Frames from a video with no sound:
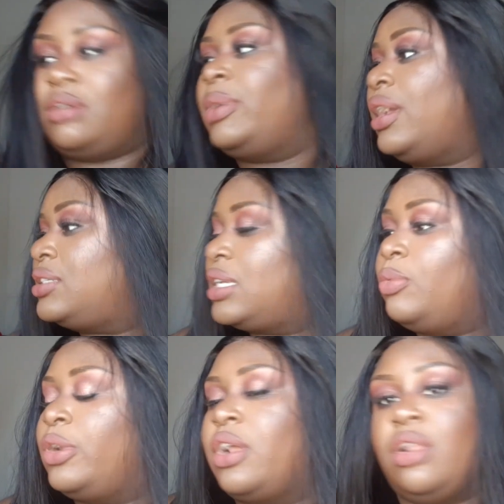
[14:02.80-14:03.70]
oh my gosh, I keep
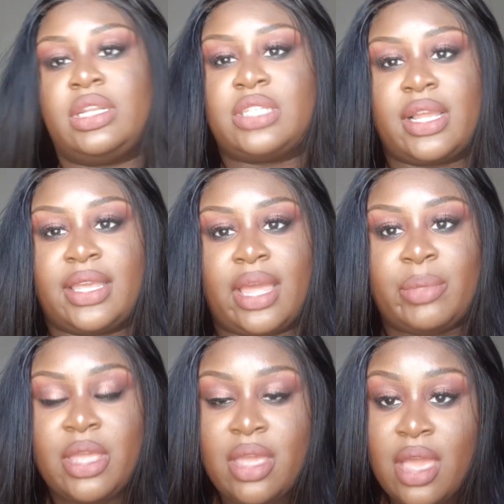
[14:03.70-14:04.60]
wanting to call it a stocking
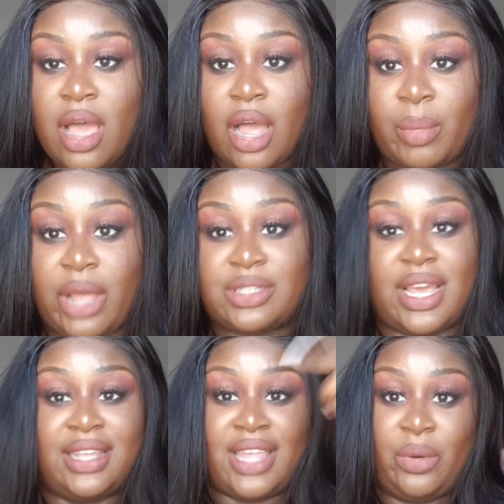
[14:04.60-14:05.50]
cap. How
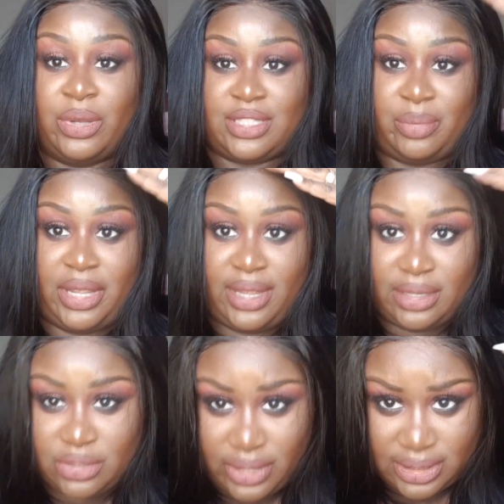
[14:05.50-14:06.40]
tight that was on my
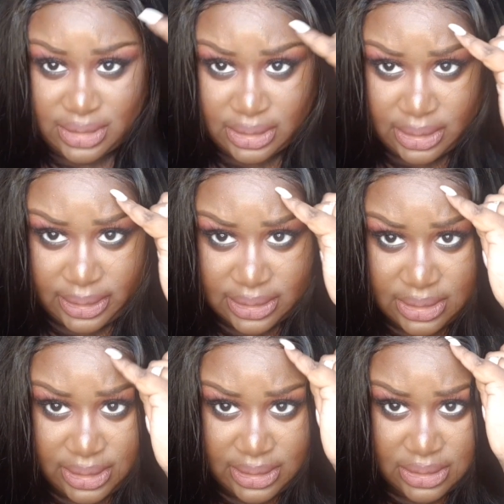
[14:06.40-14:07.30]
head. So that's not the lace.
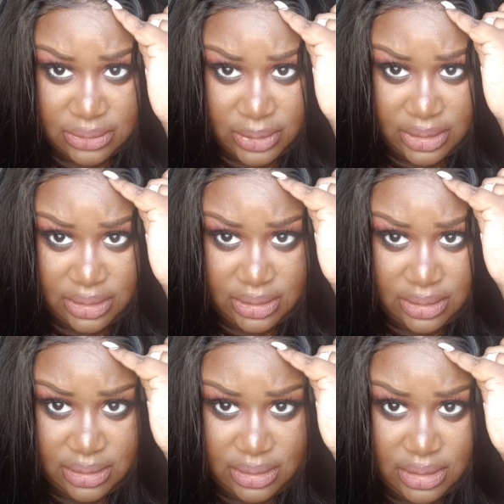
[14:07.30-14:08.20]
The lace is right
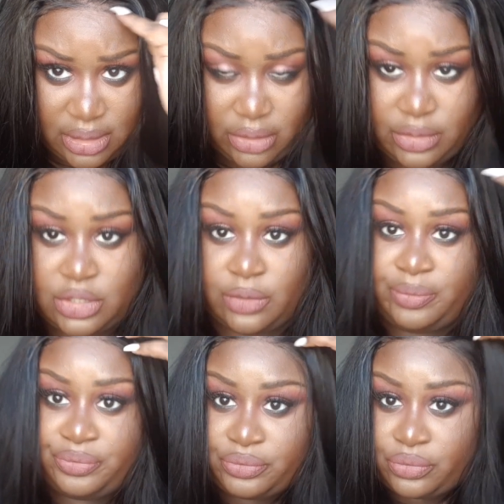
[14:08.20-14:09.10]
here. So
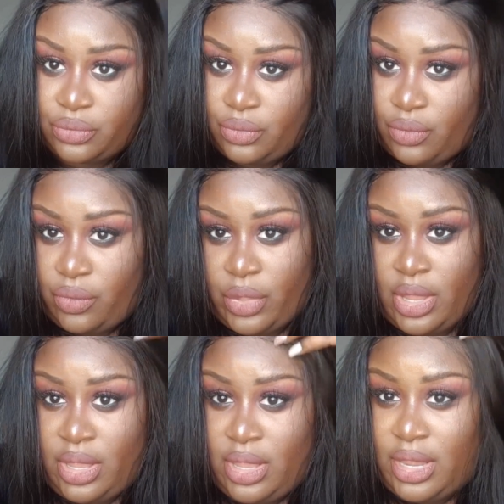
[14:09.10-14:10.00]

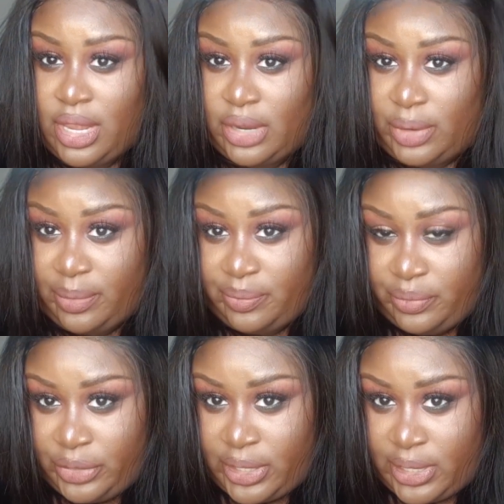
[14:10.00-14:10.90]
anyway,
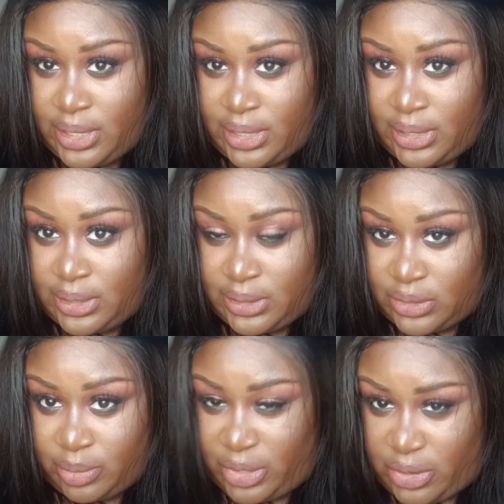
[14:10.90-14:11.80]

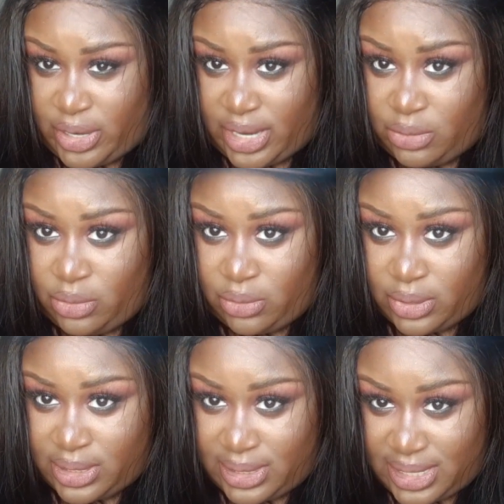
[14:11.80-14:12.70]
so I'm gonna go ahead. Ooh,
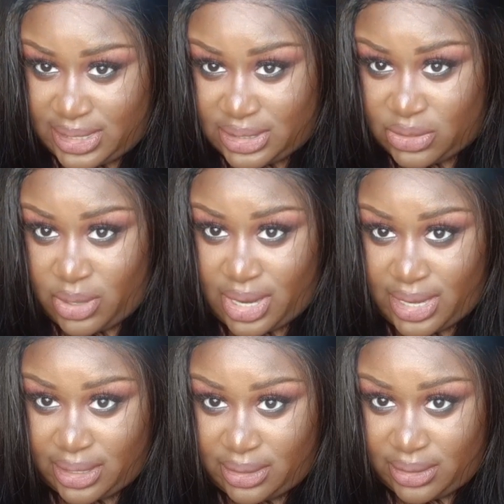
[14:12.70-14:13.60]
that is so
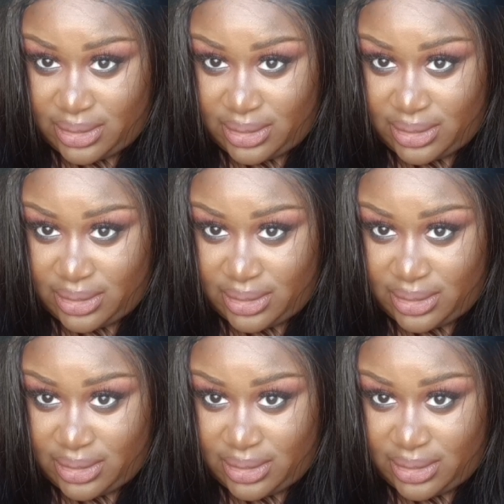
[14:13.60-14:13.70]
hot.